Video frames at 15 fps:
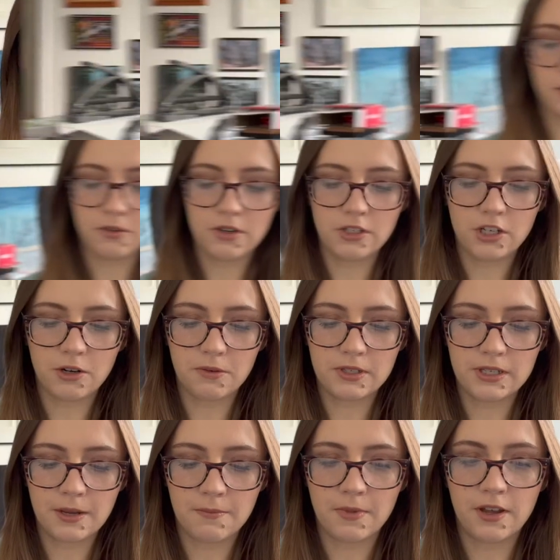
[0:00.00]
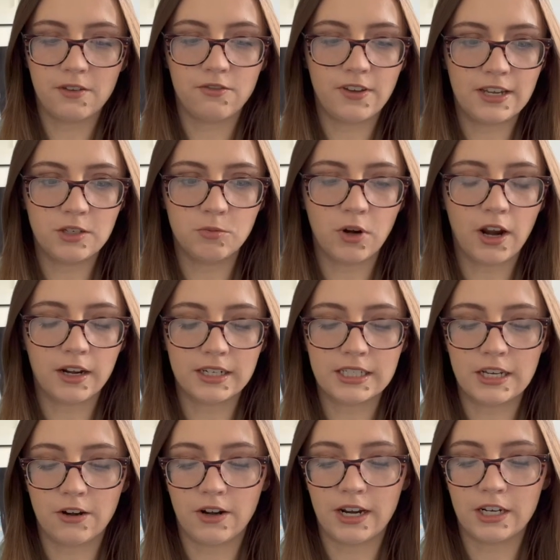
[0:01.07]
So I'm going to start with some face products
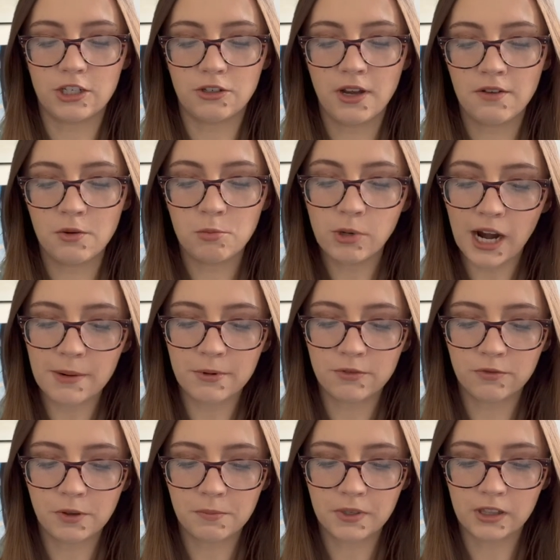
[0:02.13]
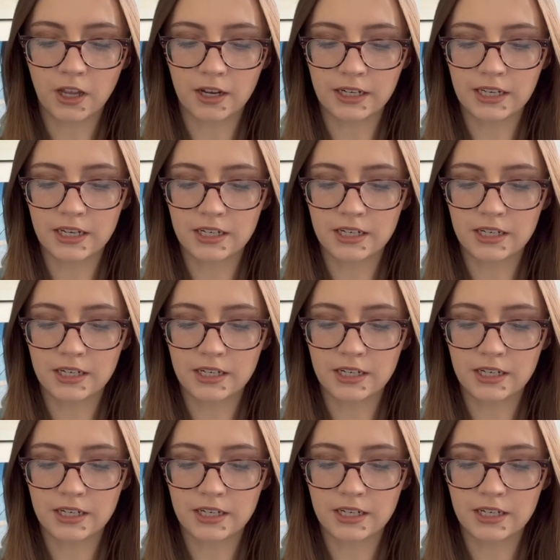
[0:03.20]
here, and I do have a primer from Milani.